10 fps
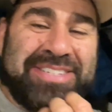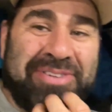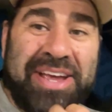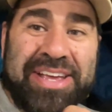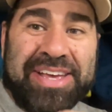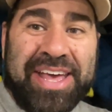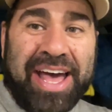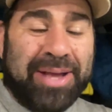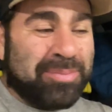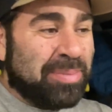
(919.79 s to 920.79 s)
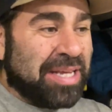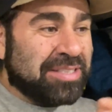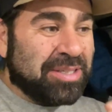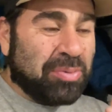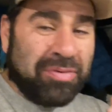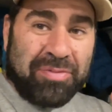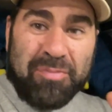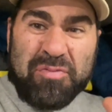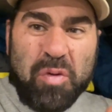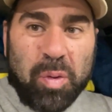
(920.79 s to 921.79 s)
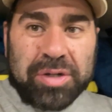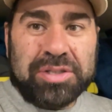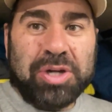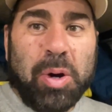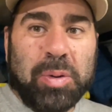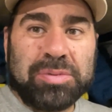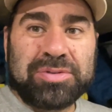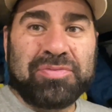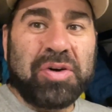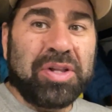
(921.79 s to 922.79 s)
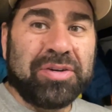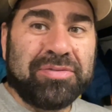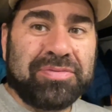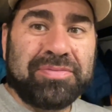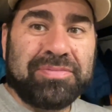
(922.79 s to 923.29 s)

So I basically went from four totes full of